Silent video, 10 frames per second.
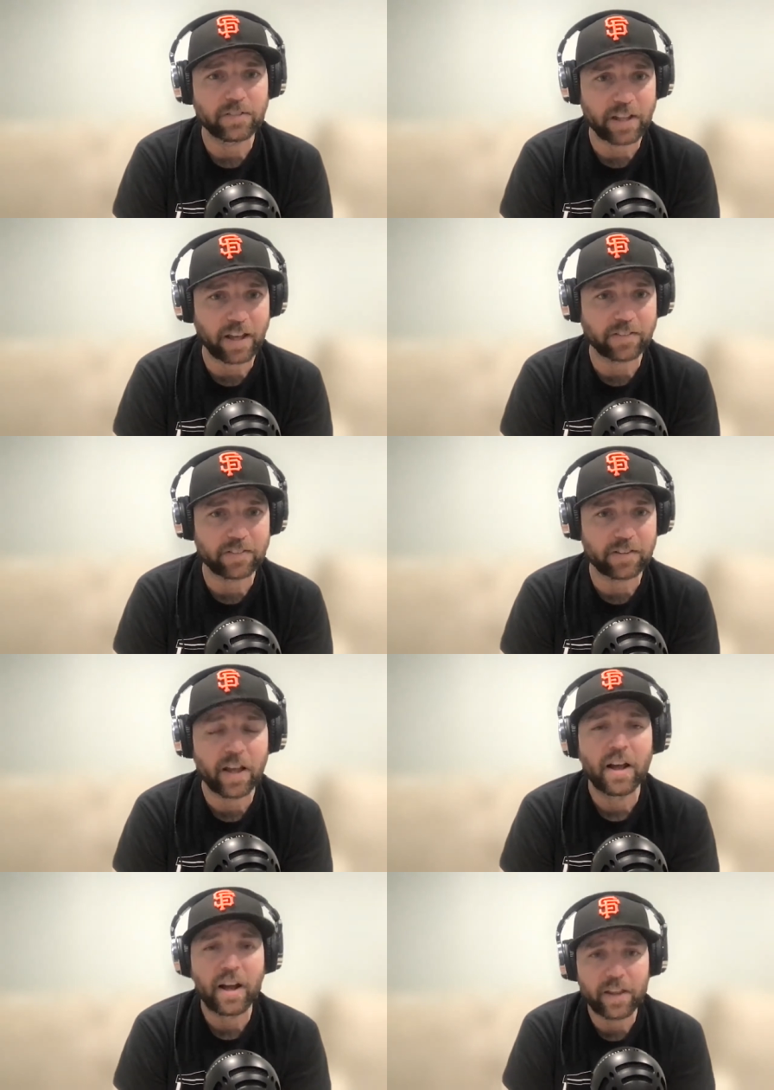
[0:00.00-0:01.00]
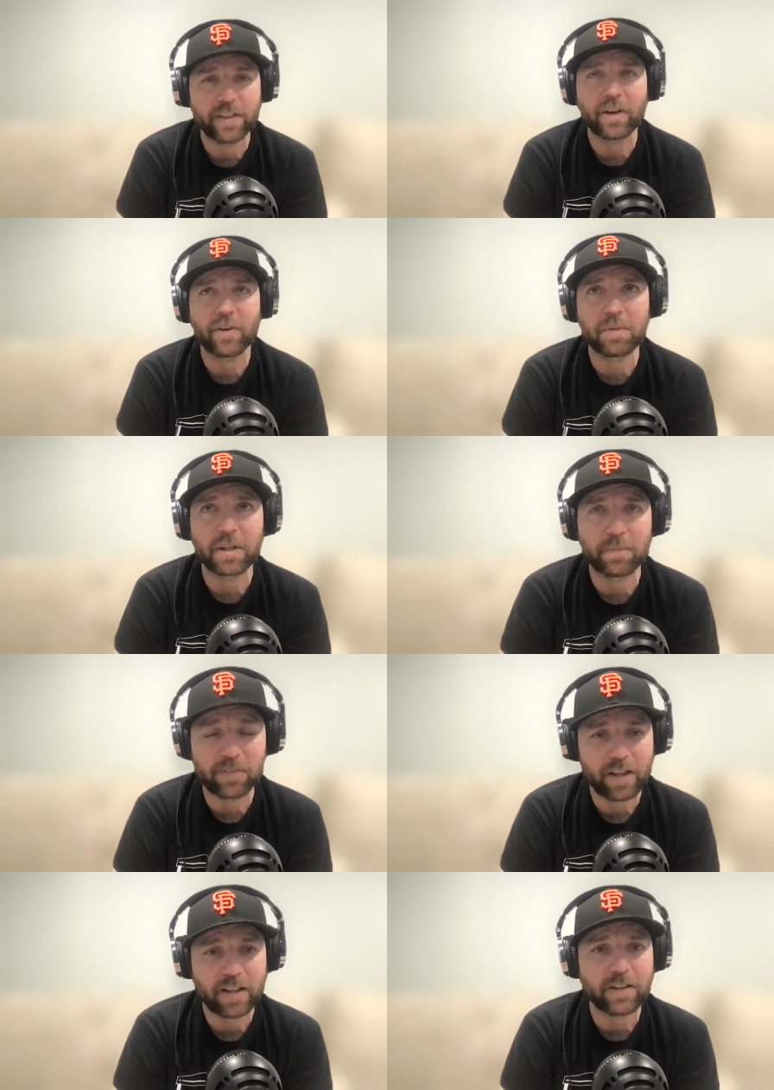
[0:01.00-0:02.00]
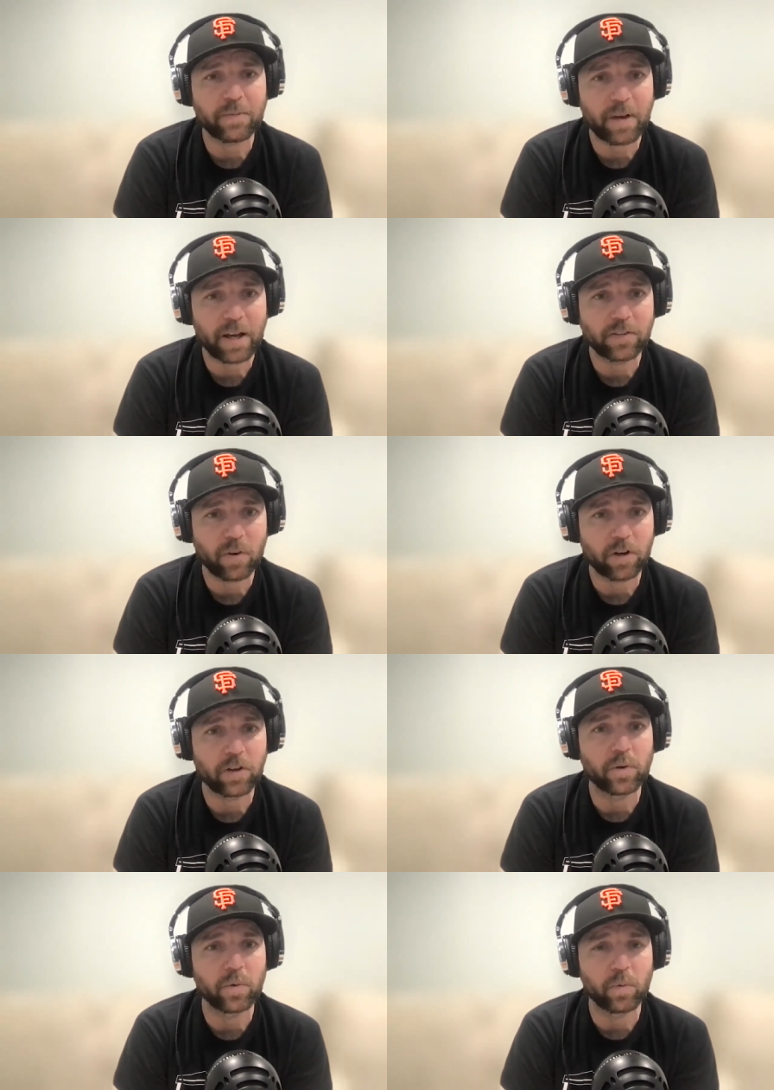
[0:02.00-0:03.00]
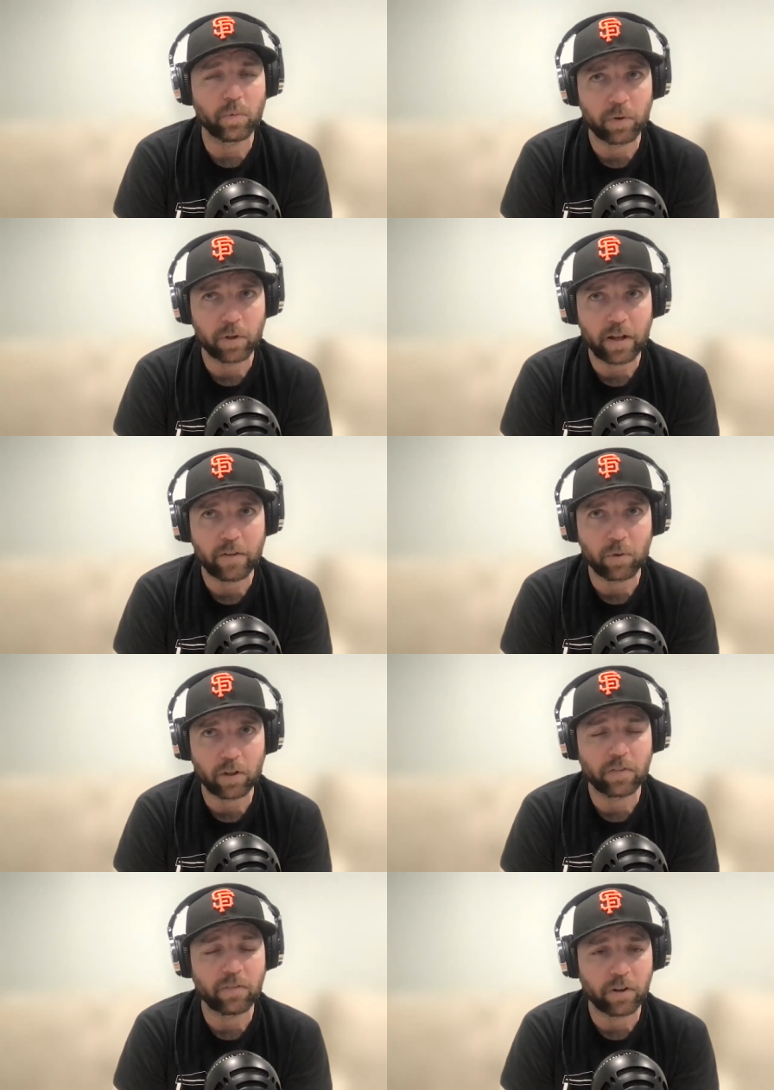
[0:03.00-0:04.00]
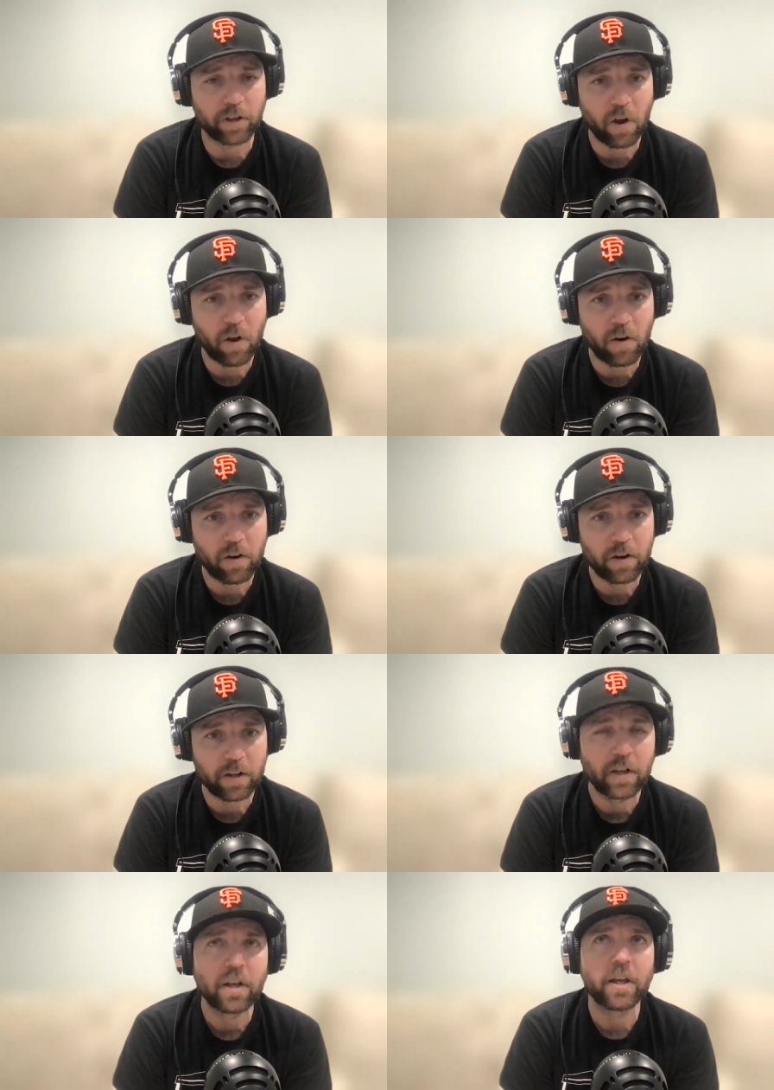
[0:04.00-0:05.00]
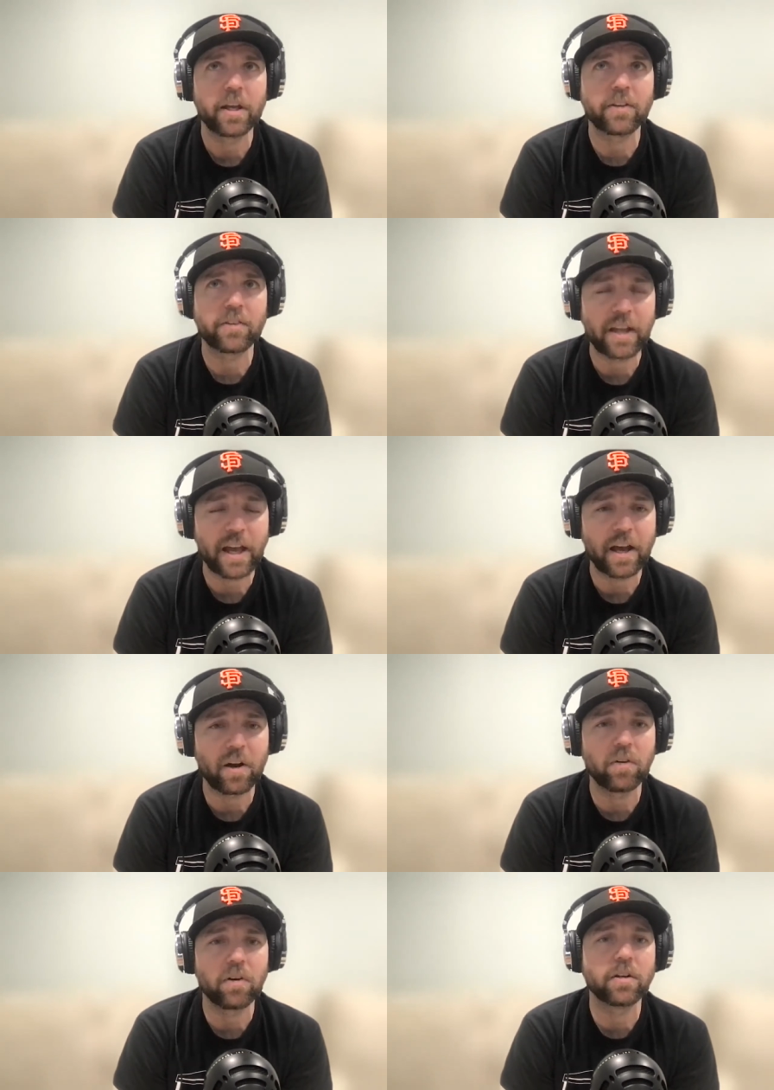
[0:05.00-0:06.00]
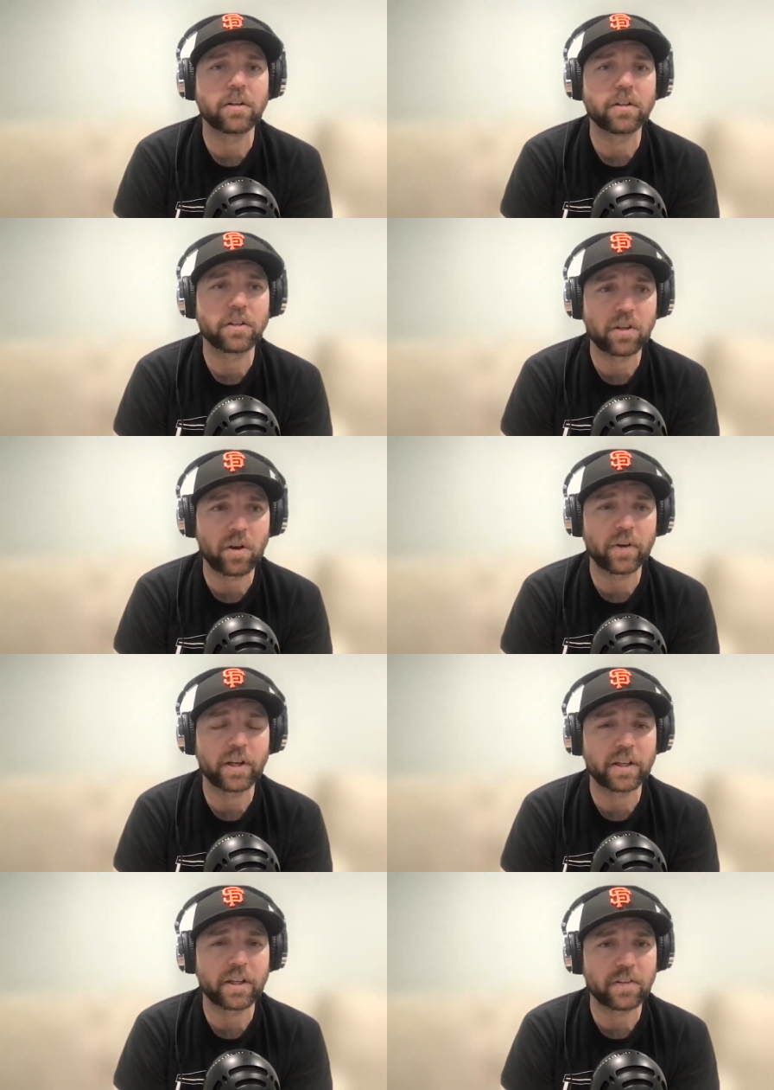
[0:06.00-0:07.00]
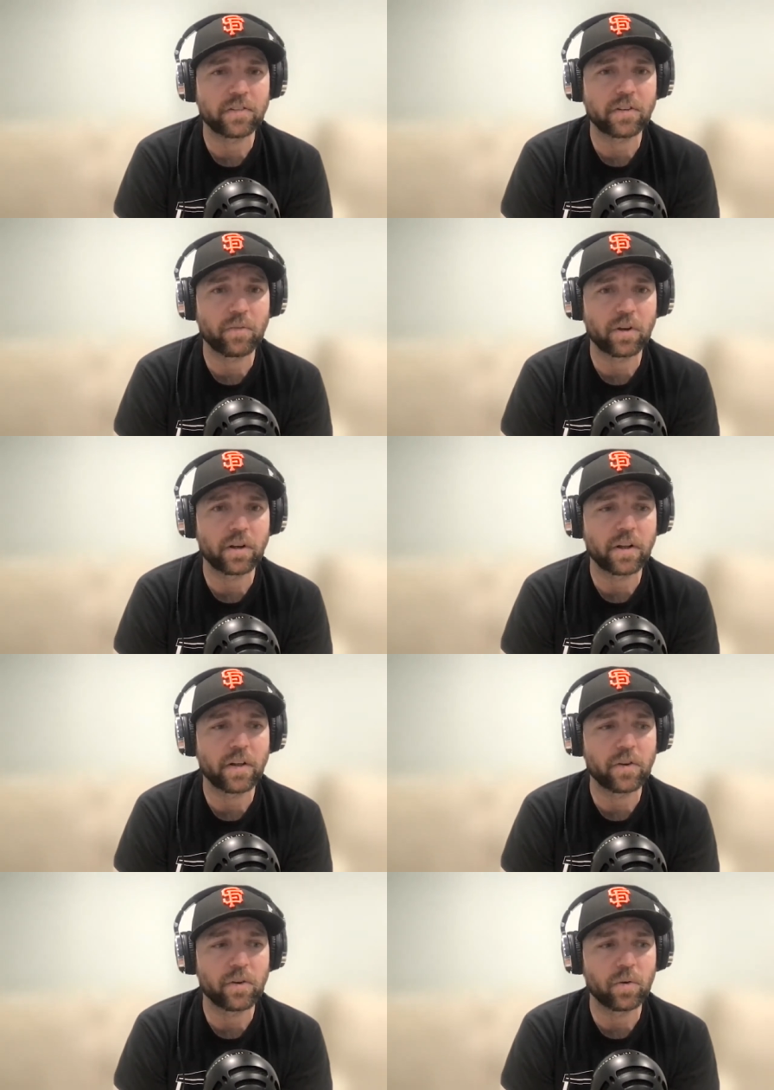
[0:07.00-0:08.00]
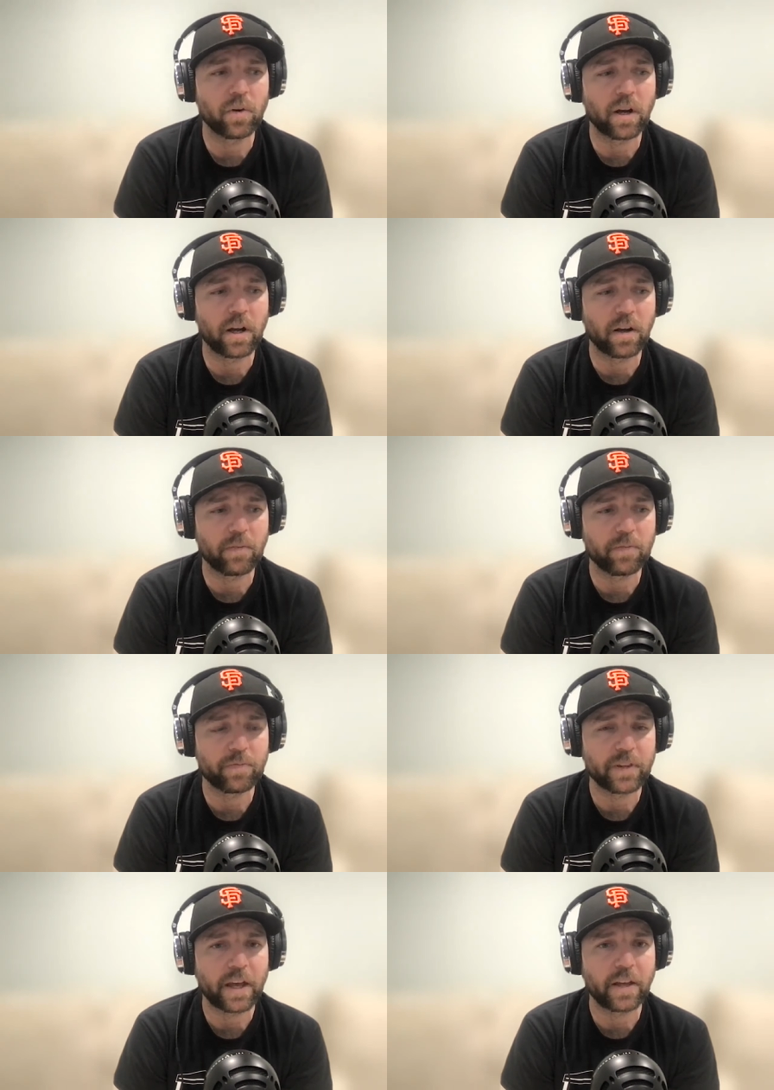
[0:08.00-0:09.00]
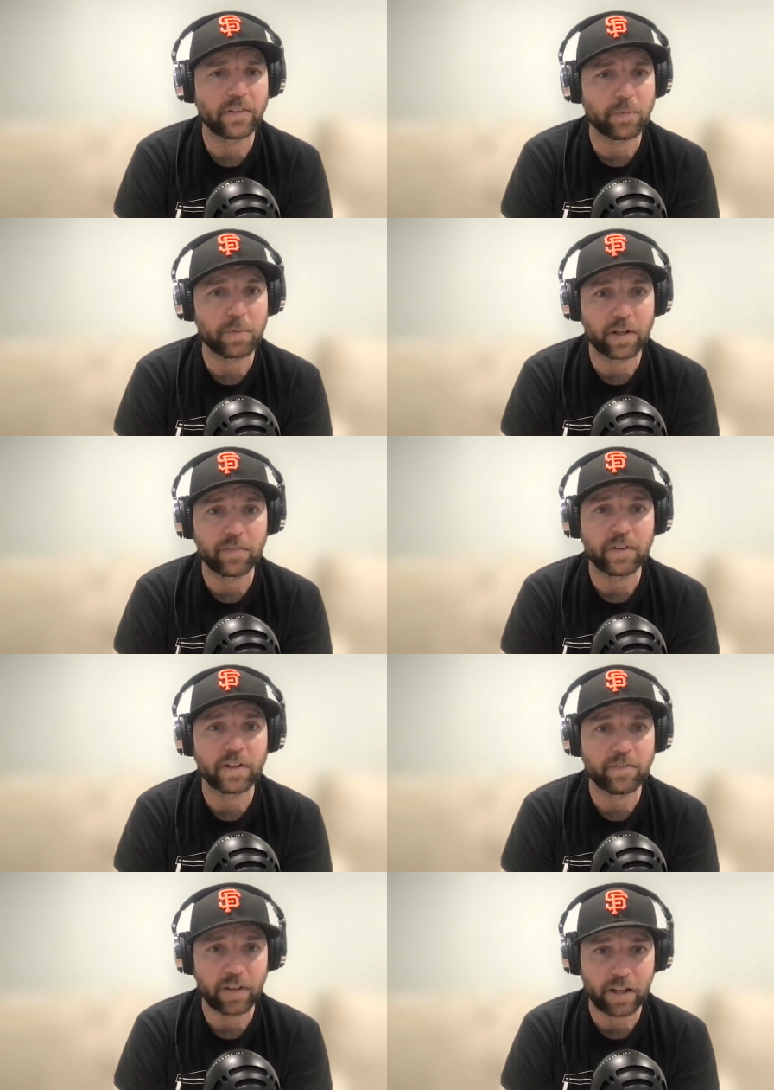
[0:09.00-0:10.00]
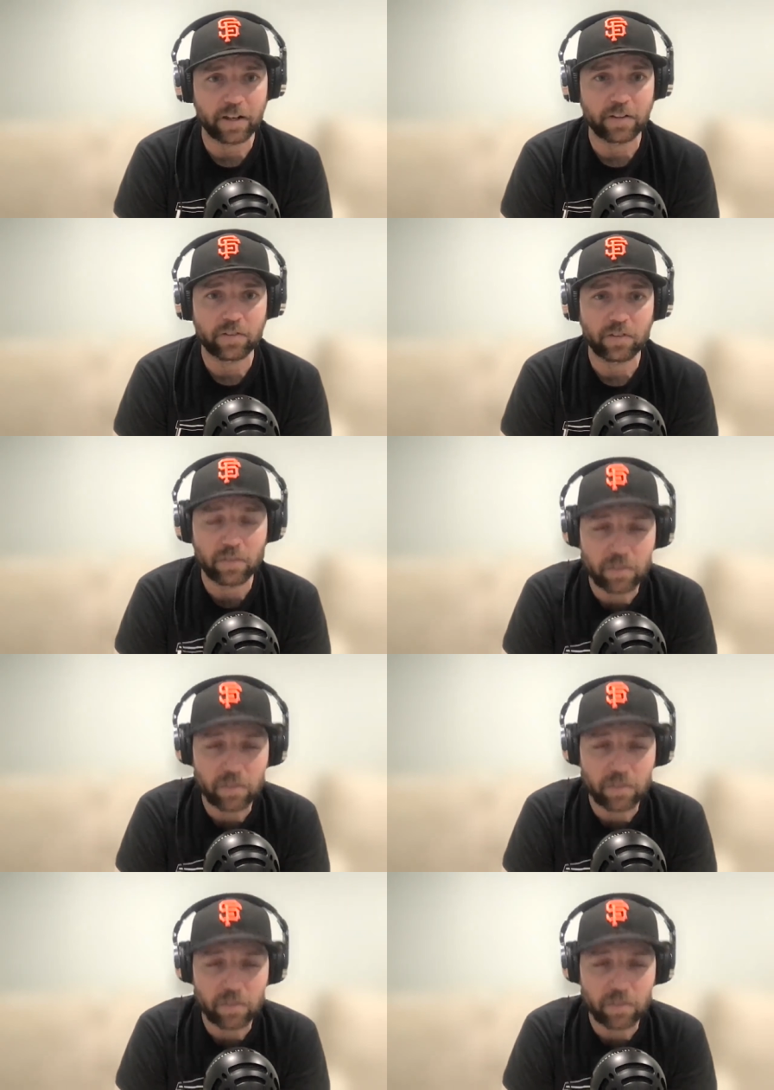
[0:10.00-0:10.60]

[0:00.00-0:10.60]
Yes, I think I would be upset that my daughter, who would have worked very hard, is now going against someone who um, has a bit of an advantage.